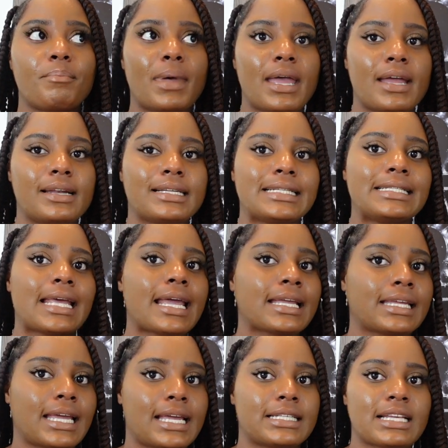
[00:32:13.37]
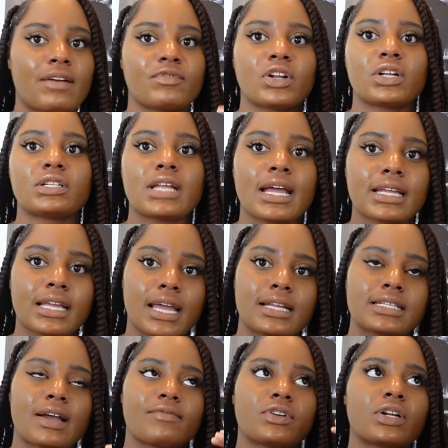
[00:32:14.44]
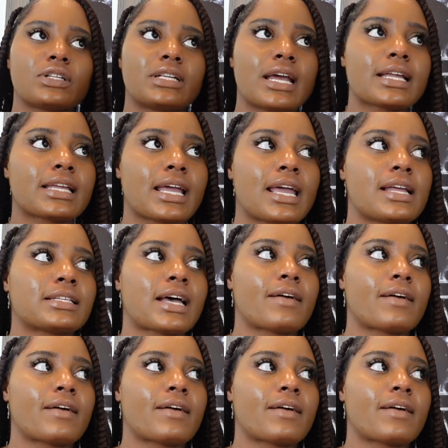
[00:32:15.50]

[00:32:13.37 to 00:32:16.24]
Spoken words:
men decades after decades after decades.